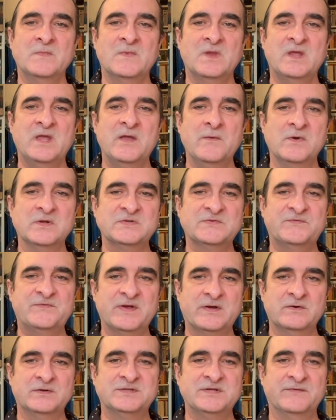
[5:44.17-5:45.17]
He once
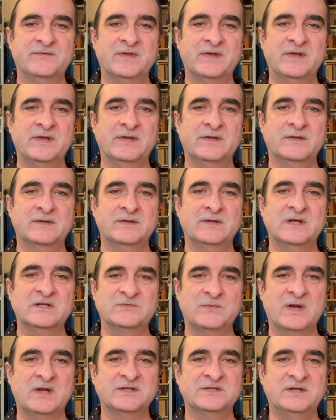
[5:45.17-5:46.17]
figuratively as
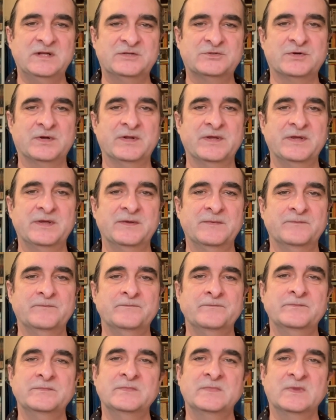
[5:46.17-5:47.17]
well as literally,
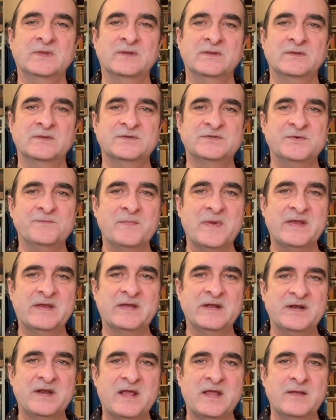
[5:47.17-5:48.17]
to make
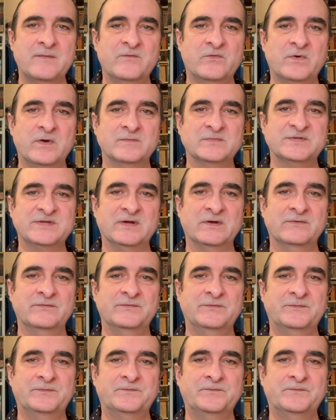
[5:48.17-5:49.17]
a name for himself.